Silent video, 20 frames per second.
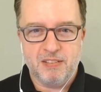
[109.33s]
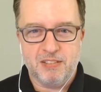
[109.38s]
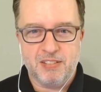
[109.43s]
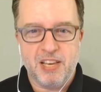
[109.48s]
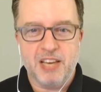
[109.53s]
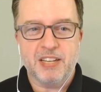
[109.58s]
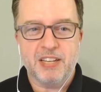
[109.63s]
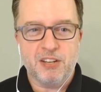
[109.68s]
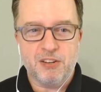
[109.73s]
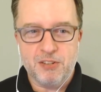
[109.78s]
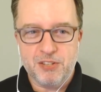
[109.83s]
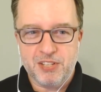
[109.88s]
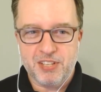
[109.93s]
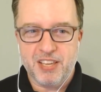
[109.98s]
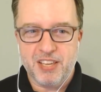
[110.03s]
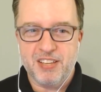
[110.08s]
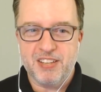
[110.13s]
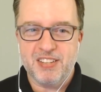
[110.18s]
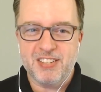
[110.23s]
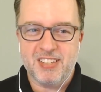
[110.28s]
Technical
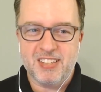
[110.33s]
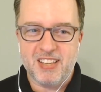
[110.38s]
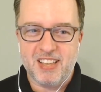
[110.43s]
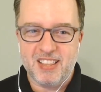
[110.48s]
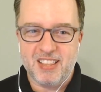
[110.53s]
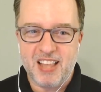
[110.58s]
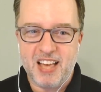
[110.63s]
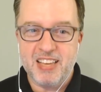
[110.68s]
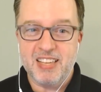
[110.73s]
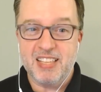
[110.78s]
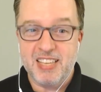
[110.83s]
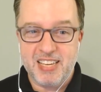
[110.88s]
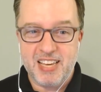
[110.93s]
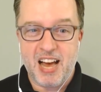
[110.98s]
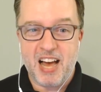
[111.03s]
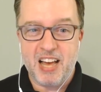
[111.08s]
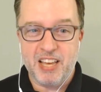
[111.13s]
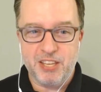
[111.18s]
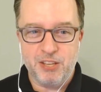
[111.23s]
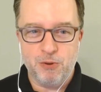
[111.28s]
skills likely
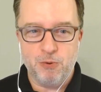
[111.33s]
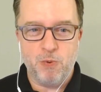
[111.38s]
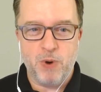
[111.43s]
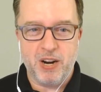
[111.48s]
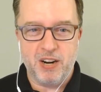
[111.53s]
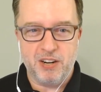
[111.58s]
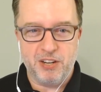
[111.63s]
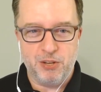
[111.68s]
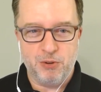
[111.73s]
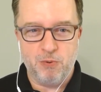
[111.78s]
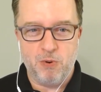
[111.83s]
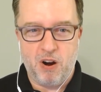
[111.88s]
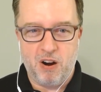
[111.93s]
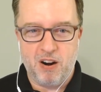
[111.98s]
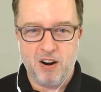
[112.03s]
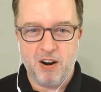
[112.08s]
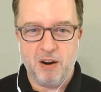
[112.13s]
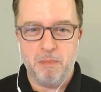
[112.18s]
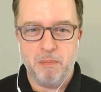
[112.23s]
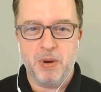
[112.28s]
got you where you are,